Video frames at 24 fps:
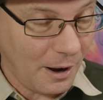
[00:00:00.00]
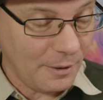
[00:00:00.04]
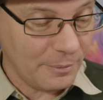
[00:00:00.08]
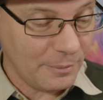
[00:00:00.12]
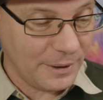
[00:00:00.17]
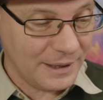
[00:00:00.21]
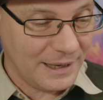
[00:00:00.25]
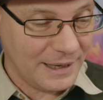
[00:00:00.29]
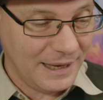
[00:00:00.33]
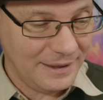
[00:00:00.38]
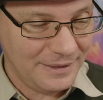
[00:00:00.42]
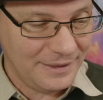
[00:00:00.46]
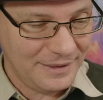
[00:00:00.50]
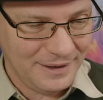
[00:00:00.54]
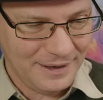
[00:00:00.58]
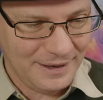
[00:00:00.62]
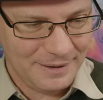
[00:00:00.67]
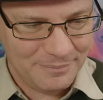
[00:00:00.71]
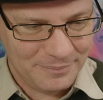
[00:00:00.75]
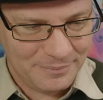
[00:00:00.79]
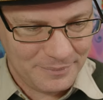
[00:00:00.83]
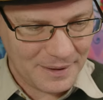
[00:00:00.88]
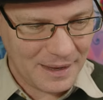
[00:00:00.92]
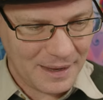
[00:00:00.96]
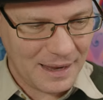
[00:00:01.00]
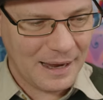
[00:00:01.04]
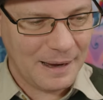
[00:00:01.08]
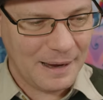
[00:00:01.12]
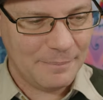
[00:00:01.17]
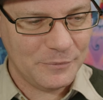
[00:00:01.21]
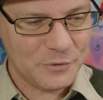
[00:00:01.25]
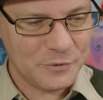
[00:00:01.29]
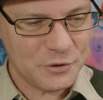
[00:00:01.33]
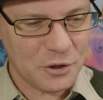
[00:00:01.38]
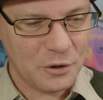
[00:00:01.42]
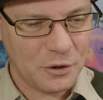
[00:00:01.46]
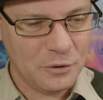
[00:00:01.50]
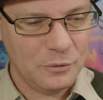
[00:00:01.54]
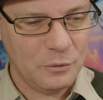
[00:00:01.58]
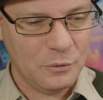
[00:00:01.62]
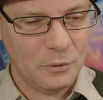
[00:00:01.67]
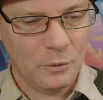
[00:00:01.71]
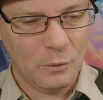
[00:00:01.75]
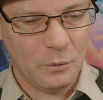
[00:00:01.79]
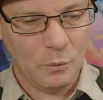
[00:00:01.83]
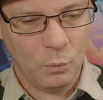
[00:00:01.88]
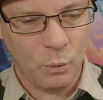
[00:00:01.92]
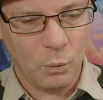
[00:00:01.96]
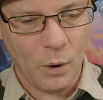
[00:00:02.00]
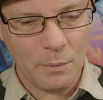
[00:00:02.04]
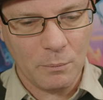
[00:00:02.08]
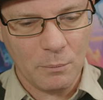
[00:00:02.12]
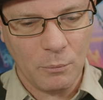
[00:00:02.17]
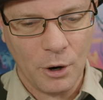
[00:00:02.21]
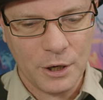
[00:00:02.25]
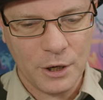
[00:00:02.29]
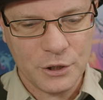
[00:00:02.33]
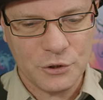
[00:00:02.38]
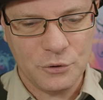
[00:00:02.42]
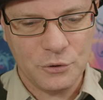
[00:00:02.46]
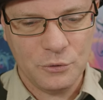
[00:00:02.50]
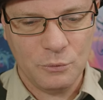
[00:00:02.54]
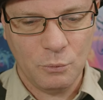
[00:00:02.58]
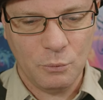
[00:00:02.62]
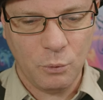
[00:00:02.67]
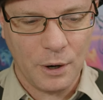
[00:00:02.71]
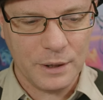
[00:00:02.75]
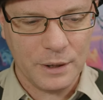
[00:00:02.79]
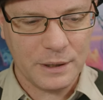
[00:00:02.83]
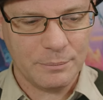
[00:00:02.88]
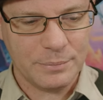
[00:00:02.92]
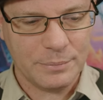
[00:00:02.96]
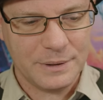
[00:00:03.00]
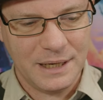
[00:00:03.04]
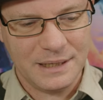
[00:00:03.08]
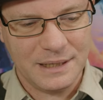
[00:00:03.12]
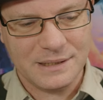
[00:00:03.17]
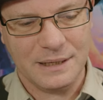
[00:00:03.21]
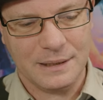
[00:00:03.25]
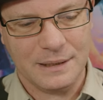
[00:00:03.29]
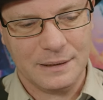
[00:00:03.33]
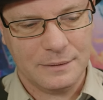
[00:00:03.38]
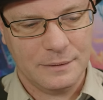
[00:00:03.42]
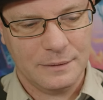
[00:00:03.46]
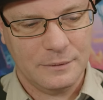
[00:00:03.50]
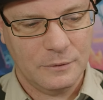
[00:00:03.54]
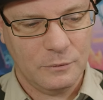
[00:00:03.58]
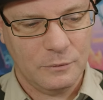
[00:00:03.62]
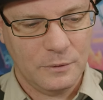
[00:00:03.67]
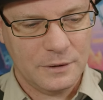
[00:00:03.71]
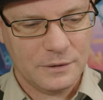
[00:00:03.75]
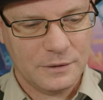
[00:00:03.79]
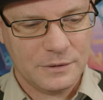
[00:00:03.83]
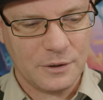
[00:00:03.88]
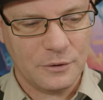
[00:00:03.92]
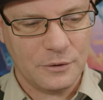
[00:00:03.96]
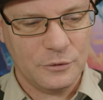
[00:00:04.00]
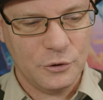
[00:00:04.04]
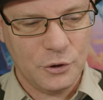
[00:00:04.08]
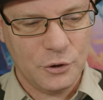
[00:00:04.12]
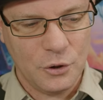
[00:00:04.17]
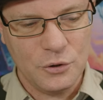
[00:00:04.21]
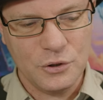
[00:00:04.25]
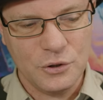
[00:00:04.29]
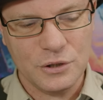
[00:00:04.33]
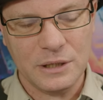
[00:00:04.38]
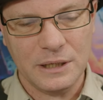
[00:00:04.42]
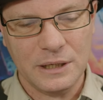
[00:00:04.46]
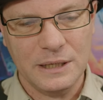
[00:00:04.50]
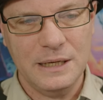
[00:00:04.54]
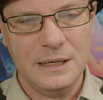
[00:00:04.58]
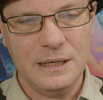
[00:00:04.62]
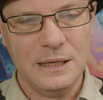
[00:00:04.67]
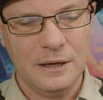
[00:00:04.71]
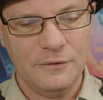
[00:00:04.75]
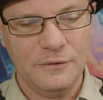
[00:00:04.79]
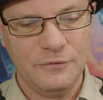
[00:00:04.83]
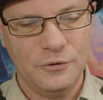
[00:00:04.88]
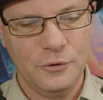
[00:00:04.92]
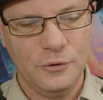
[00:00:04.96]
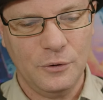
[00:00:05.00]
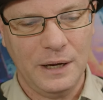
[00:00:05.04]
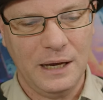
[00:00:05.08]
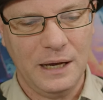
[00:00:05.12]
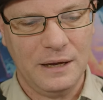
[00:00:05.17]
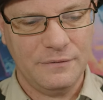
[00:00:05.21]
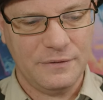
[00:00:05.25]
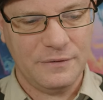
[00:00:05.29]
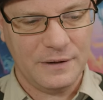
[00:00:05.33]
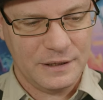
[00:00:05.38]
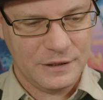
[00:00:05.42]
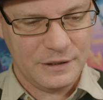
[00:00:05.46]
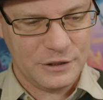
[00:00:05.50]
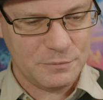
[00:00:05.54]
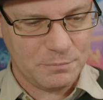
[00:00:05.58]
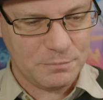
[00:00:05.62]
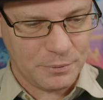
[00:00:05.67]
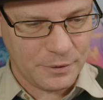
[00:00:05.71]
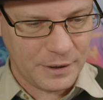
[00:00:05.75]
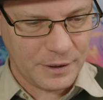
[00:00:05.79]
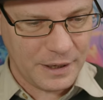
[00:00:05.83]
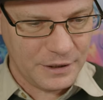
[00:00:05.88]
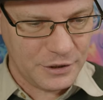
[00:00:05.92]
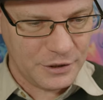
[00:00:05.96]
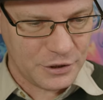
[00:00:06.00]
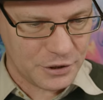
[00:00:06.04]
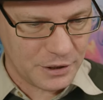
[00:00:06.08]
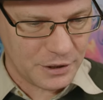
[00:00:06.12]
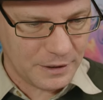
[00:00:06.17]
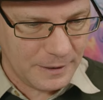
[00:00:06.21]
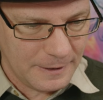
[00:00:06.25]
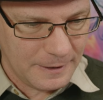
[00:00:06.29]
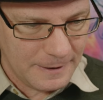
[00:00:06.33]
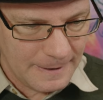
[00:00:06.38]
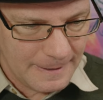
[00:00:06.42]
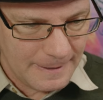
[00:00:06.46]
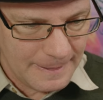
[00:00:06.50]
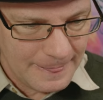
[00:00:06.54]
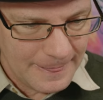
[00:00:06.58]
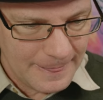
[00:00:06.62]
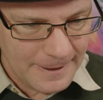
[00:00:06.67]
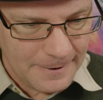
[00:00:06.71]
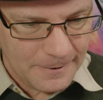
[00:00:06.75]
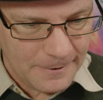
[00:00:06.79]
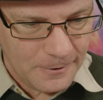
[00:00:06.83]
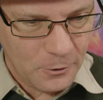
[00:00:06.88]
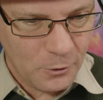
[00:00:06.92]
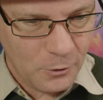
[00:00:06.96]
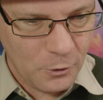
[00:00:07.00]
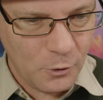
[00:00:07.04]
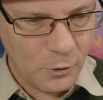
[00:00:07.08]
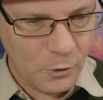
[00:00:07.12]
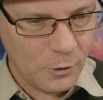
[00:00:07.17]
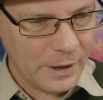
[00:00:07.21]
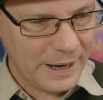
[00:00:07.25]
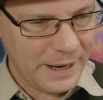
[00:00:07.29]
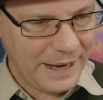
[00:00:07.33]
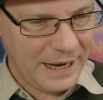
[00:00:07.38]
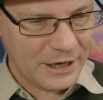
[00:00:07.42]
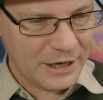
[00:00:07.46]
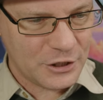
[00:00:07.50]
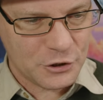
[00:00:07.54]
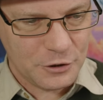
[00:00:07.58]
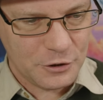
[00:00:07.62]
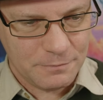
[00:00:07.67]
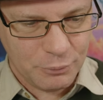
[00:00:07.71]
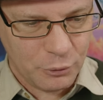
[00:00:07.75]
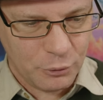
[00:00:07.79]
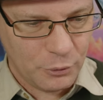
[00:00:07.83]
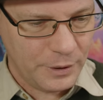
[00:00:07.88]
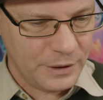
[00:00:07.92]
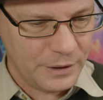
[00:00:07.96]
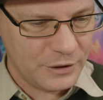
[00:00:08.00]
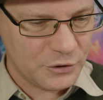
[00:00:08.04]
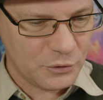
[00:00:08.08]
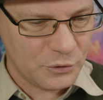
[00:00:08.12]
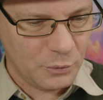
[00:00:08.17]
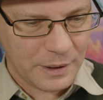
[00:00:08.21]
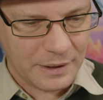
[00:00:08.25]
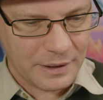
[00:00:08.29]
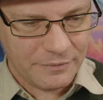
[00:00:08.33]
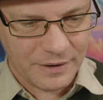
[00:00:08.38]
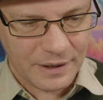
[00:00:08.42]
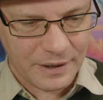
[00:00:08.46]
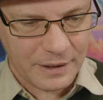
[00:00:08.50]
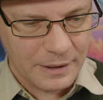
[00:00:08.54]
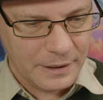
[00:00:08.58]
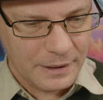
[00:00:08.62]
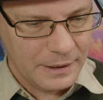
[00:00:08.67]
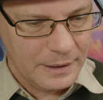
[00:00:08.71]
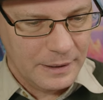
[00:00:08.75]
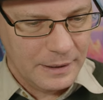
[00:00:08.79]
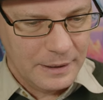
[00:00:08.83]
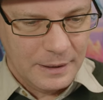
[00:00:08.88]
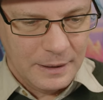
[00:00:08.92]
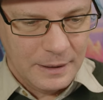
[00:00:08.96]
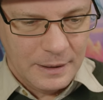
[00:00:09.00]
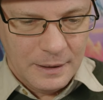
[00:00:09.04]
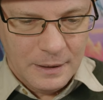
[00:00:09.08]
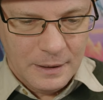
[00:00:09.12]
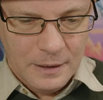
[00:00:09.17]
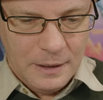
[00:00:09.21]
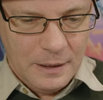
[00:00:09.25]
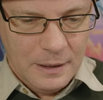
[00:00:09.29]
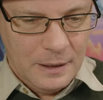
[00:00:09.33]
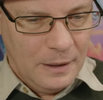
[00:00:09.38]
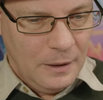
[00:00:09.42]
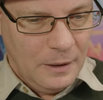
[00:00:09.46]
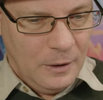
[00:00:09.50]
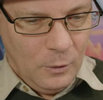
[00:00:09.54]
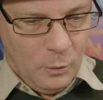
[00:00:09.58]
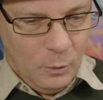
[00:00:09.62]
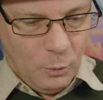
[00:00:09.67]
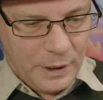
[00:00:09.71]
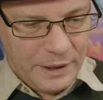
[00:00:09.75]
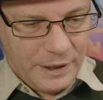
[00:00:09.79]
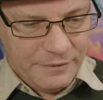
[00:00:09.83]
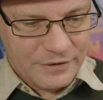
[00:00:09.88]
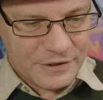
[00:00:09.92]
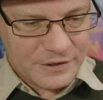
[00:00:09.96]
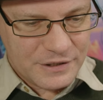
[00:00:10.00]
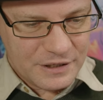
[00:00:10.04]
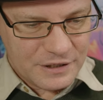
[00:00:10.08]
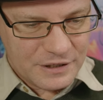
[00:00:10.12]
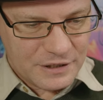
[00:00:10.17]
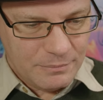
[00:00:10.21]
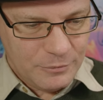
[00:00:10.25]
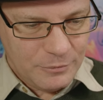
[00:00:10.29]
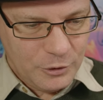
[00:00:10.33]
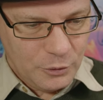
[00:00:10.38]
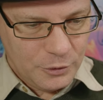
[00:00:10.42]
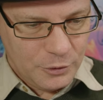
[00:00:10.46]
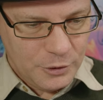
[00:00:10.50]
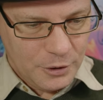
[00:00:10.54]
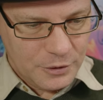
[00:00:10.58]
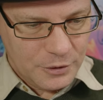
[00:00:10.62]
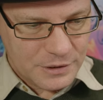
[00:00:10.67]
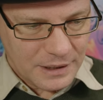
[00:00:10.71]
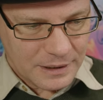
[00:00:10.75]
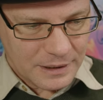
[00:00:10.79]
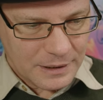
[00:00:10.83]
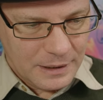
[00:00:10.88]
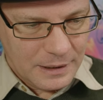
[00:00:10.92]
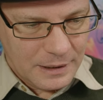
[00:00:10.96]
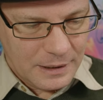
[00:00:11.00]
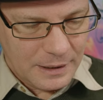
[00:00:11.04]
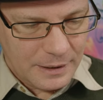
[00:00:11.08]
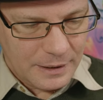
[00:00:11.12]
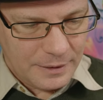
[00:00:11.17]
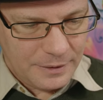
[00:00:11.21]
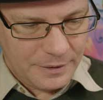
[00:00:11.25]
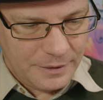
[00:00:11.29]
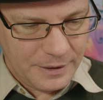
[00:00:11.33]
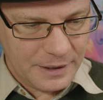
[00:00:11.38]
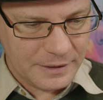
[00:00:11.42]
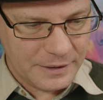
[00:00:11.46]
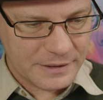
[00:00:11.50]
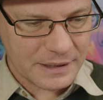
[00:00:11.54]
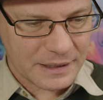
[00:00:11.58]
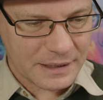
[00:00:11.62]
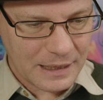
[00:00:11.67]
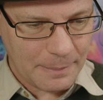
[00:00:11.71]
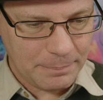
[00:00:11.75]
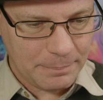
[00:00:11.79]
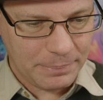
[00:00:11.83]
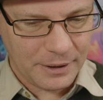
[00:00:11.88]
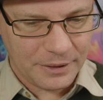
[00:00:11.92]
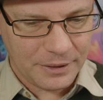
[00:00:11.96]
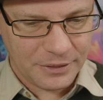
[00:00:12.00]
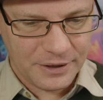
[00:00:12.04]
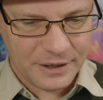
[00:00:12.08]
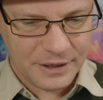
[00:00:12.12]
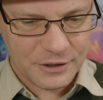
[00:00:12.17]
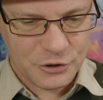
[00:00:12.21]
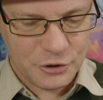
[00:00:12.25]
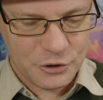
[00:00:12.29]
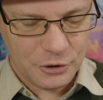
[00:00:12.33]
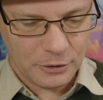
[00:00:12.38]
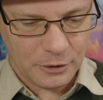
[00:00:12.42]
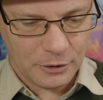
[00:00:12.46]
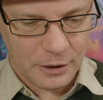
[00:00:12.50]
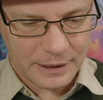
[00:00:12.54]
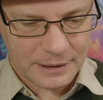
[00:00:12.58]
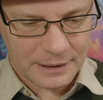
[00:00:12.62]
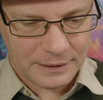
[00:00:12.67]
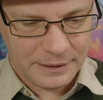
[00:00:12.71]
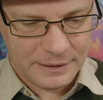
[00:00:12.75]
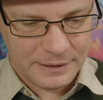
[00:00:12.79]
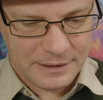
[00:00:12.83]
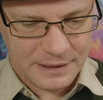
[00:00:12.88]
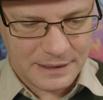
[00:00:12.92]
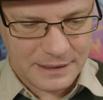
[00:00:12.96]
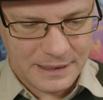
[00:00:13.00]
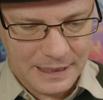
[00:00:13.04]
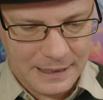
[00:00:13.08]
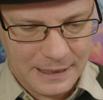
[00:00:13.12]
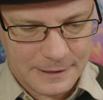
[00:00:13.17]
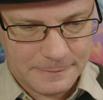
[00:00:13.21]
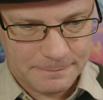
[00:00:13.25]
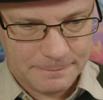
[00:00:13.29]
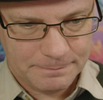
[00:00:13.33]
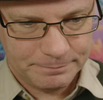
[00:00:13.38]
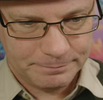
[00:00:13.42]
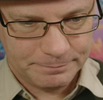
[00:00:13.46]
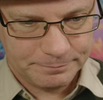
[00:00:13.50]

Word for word: I'm going to get there. Um, so what might you wind up getting? So usually, if you have inspiration or action points or whatever, whatever system you're using, there's a couple of things you're likely to get.